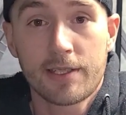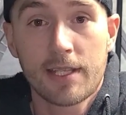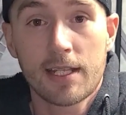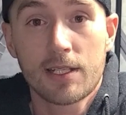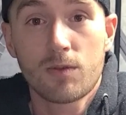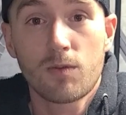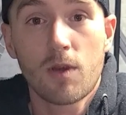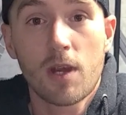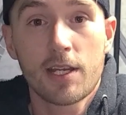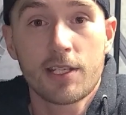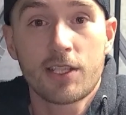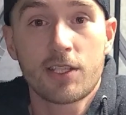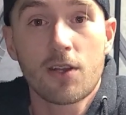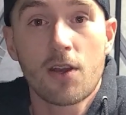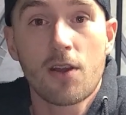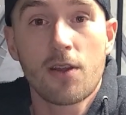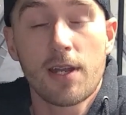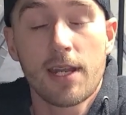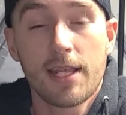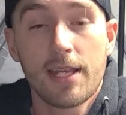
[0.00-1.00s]
That's where I
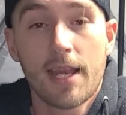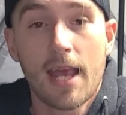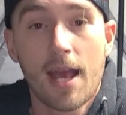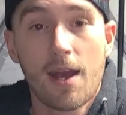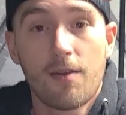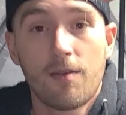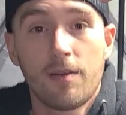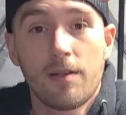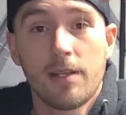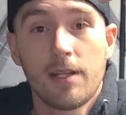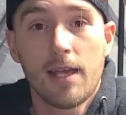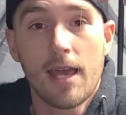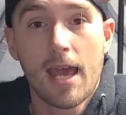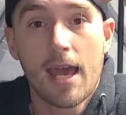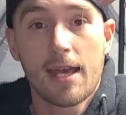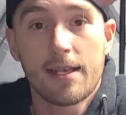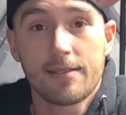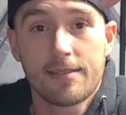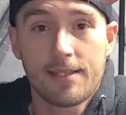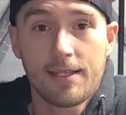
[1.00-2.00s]
started out
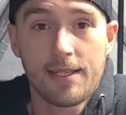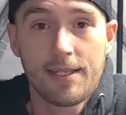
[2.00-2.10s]
as.